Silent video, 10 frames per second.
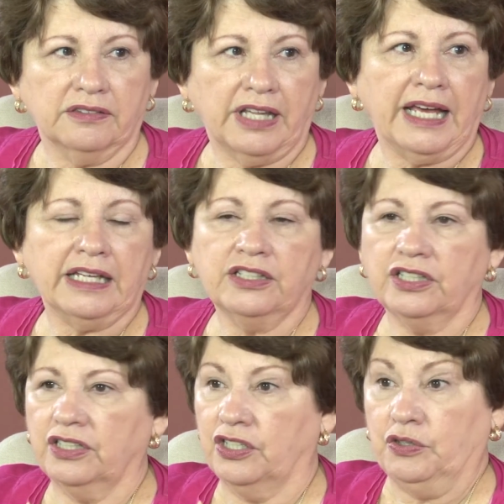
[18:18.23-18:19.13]
land
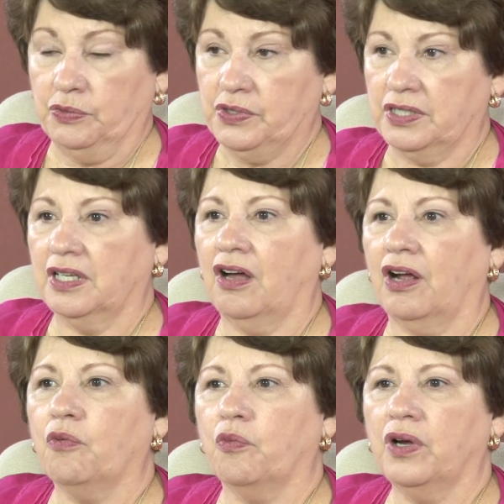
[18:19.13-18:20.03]
use,
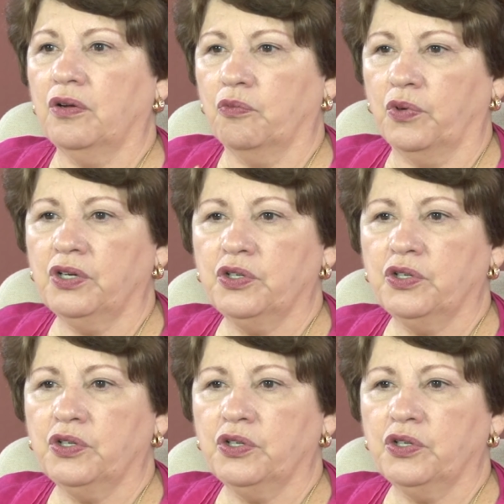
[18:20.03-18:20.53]
where